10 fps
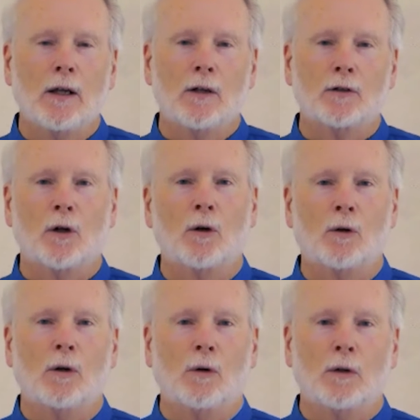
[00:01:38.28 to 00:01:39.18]

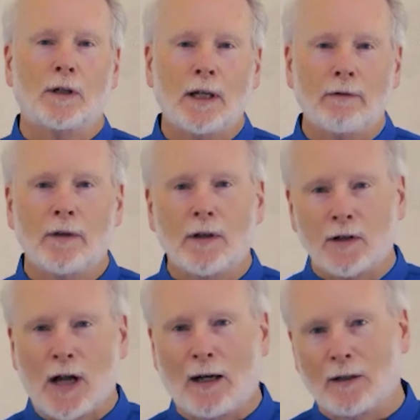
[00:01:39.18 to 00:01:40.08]
So given the
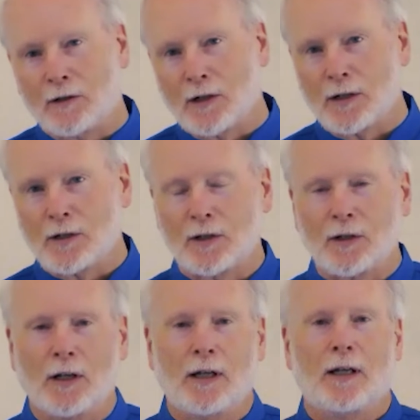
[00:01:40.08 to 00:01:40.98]
challenges,
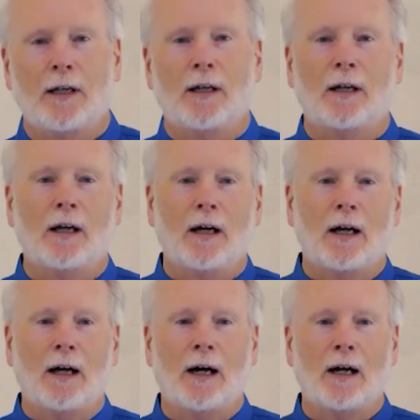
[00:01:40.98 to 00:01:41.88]

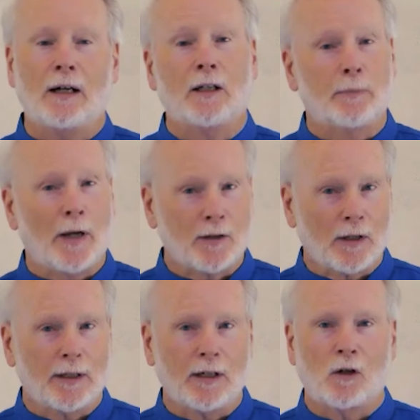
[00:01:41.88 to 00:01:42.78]

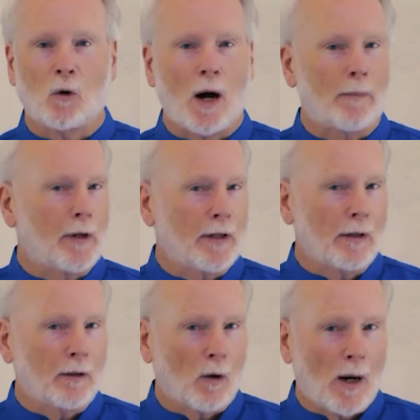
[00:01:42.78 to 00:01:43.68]
especially
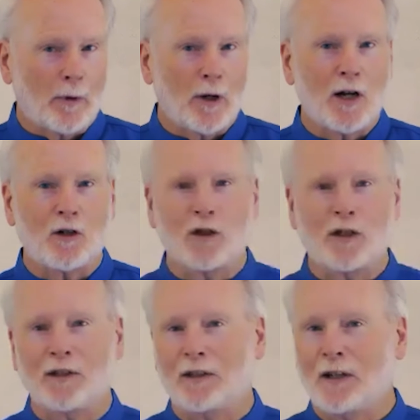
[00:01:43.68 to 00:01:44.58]

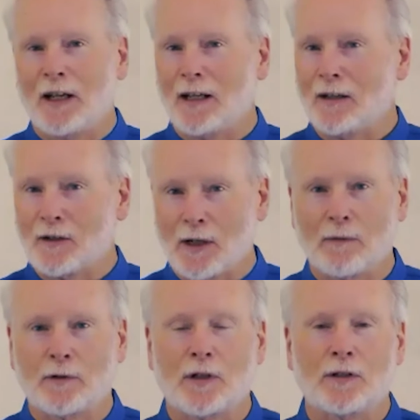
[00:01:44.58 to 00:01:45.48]
cooperation and
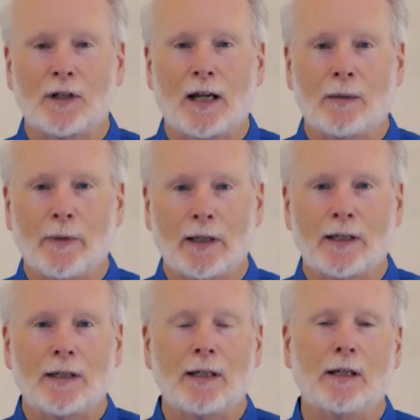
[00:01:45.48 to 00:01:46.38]

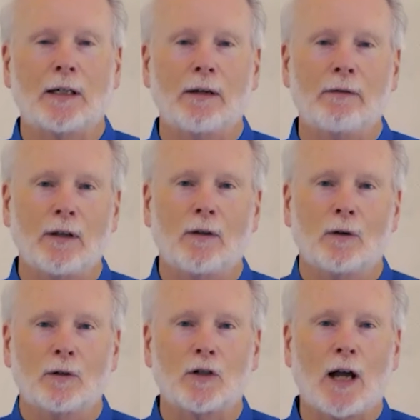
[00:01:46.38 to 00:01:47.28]
self-sustainability, given
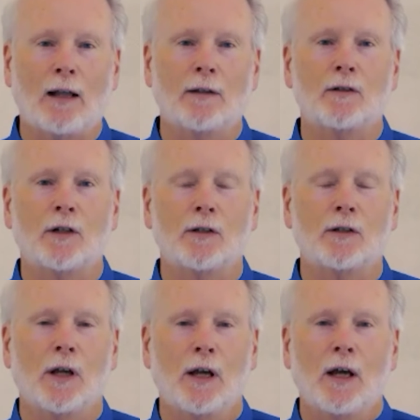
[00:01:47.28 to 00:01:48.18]
those
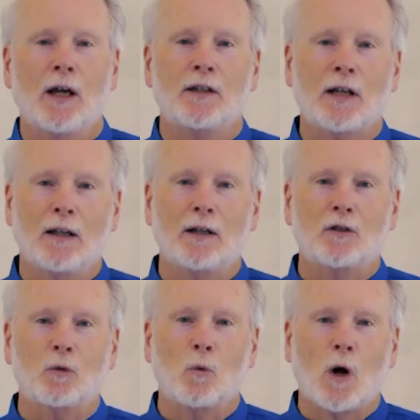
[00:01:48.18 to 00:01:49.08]
challenges, tell
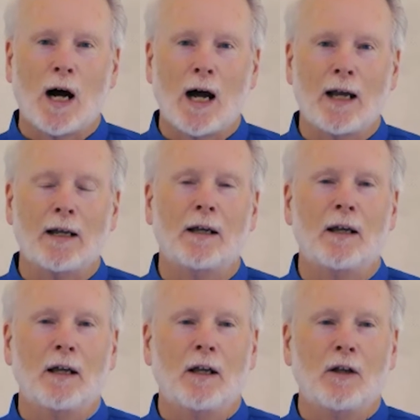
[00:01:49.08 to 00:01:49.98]
us why
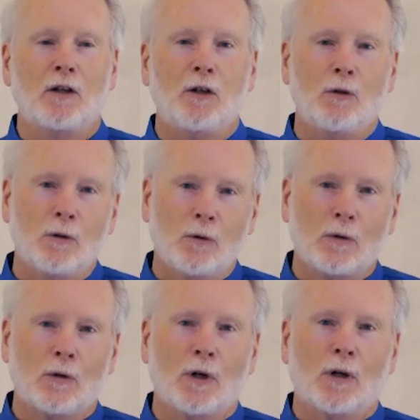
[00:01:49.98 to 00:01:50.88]

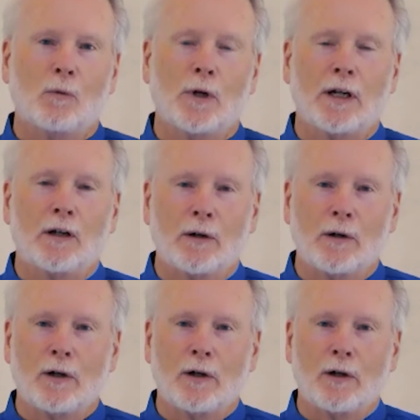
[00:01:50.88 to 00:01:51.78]
you would
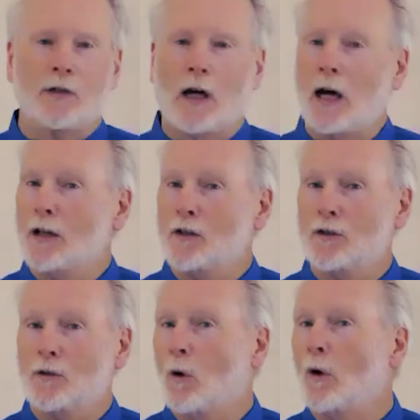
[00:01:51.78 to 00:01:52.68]
encourage
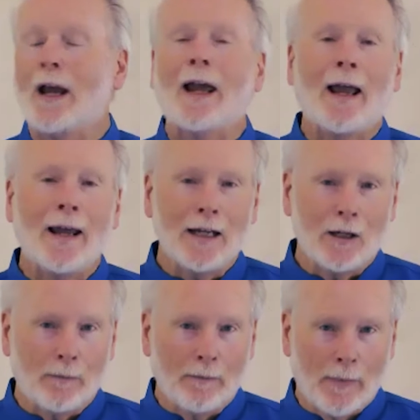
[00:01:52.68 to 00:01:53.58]
us or
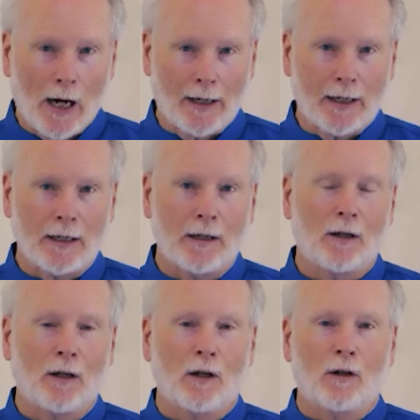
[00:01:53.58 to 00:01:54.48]
anybody
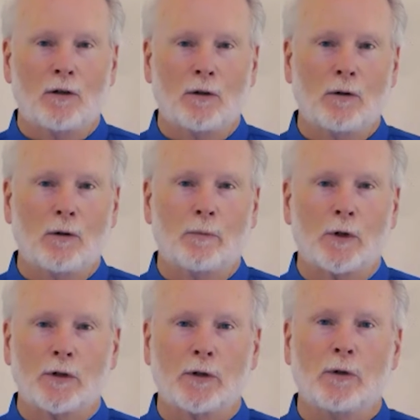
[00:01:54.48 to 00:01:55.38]
to
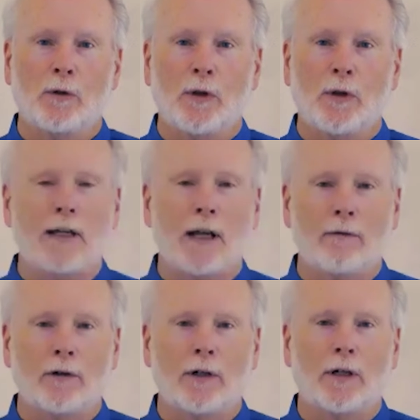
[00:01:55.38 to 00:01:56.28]
pursue the
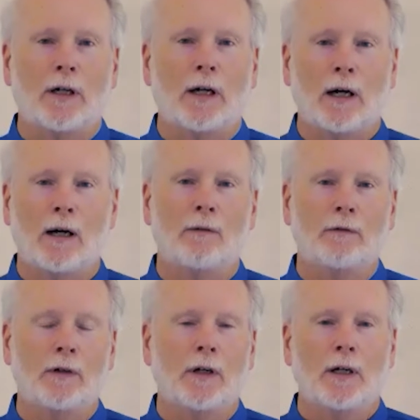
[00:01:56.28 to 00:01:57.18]
endeavor
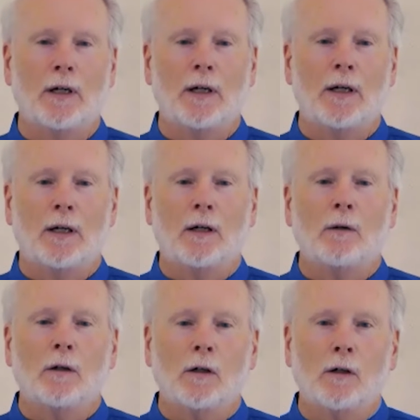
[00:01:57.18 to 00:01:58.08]
of
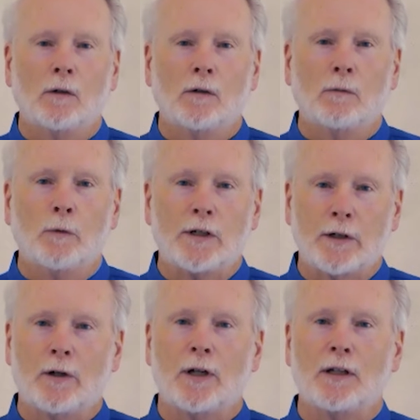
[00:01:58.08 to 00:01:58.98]

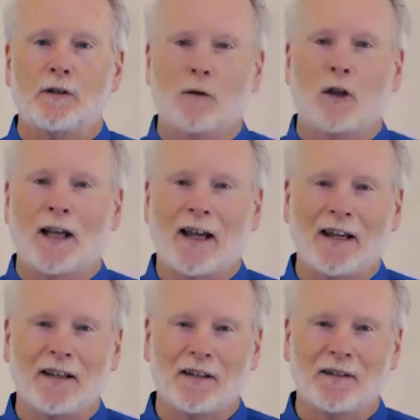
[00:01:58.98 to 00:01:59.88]
returning to the
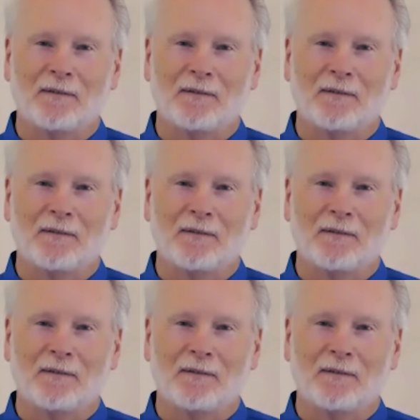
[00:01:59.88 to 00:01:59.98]
land.